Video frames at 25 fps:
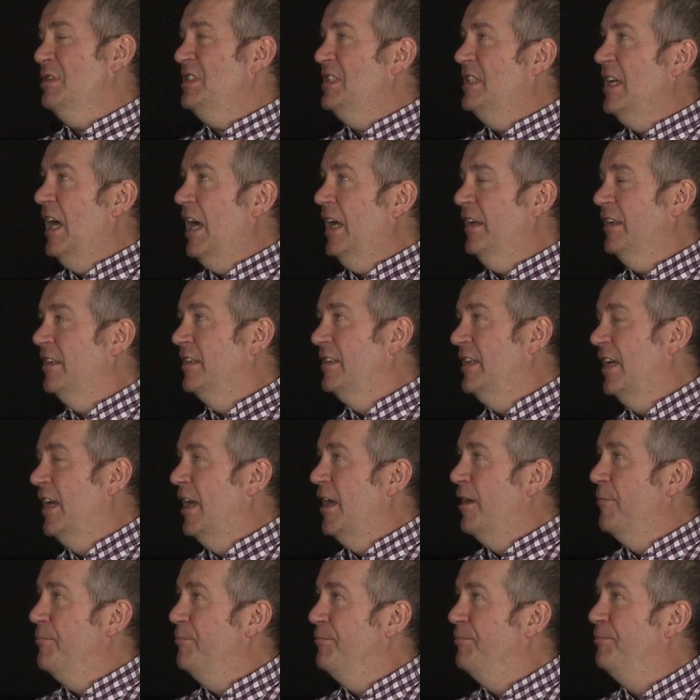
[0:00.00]
I started,
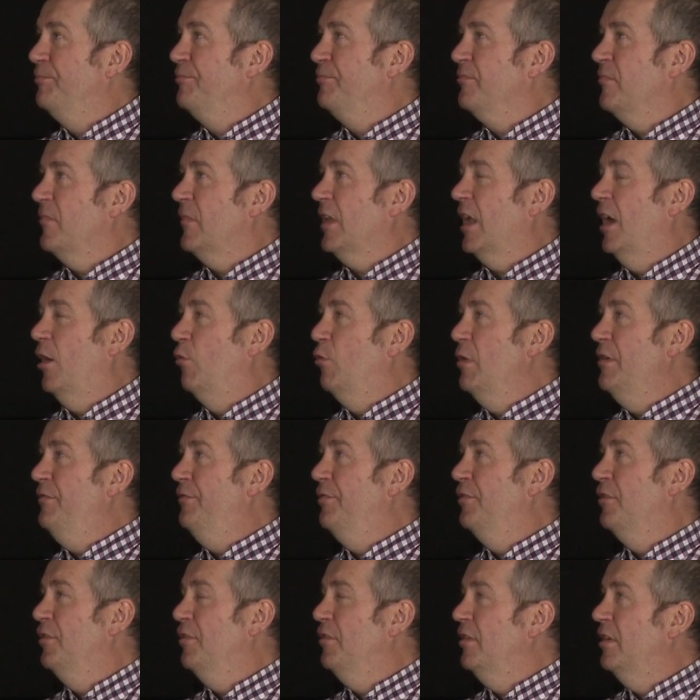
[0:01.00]
I went
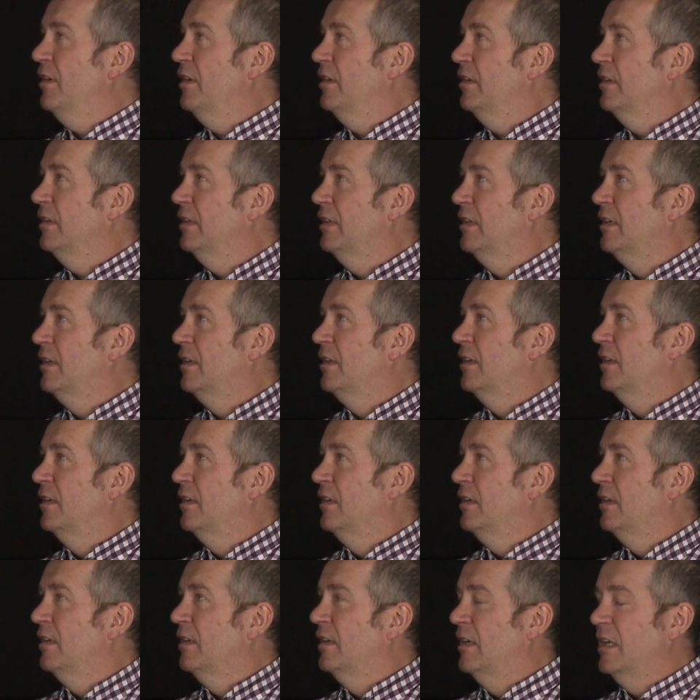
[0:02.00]
for
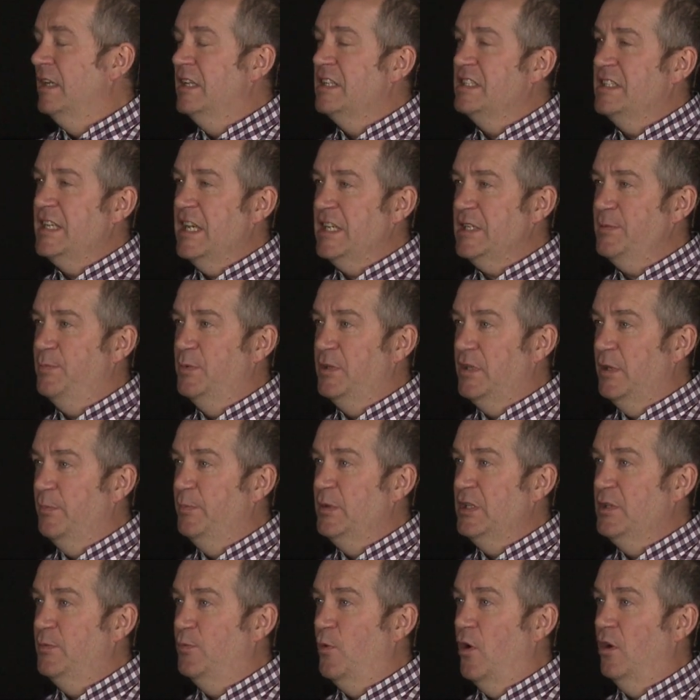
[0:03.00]
an assessment at
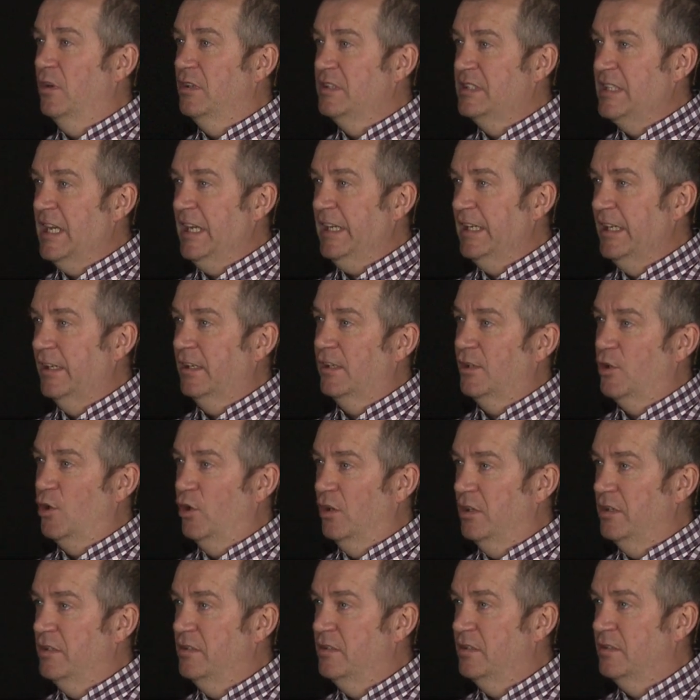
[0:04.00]
Bishop Auckland Technical
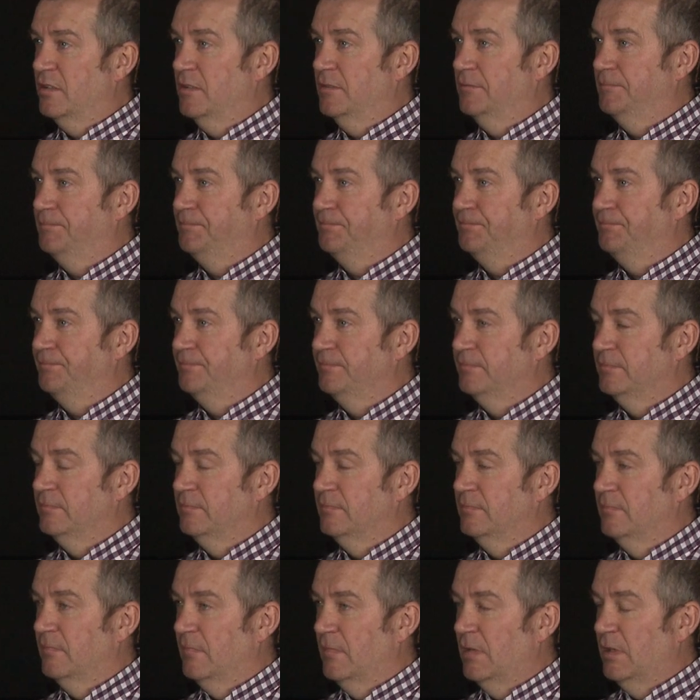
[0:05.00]
College,
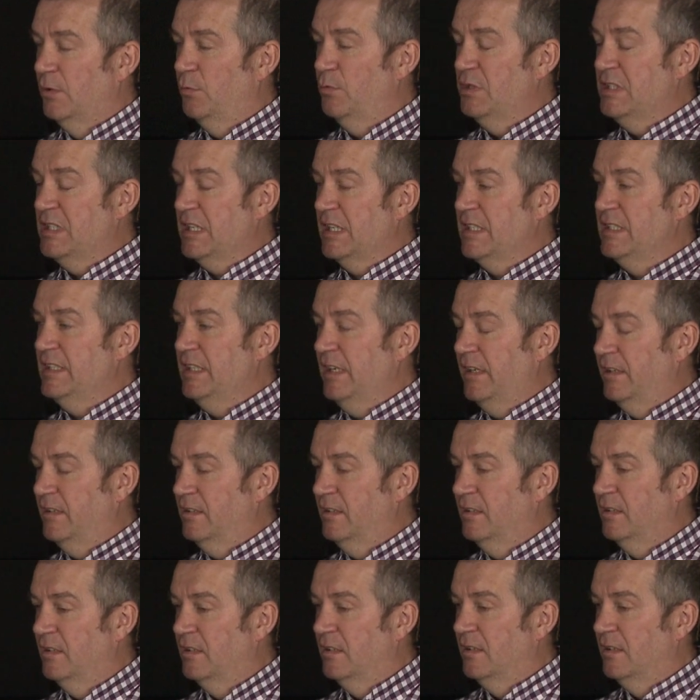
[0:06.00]
which I did.